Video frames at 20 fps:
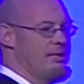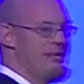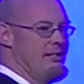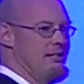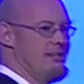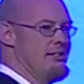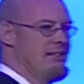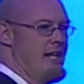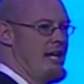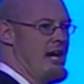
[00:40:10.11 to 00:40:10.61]
the
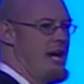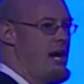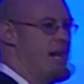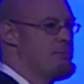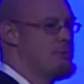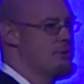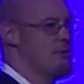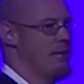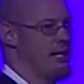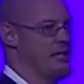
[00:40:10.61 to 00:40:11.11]

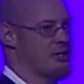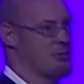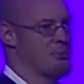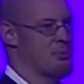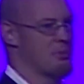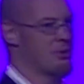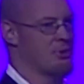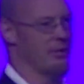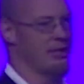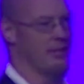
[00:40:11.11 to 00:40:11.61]
Optimox
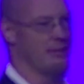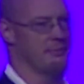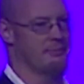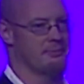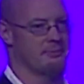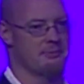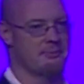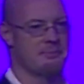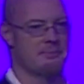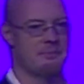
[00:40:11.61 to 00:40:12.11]
program.
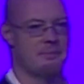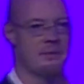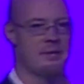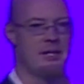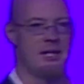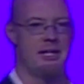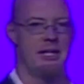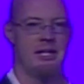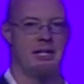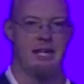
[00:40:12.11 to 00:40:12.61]

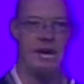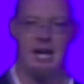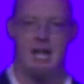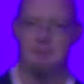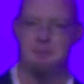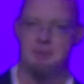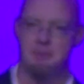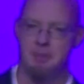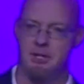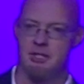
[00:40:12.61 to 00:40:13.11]
The
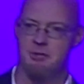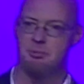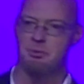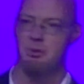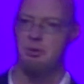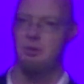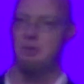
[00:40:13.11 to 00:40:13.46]
Optimox program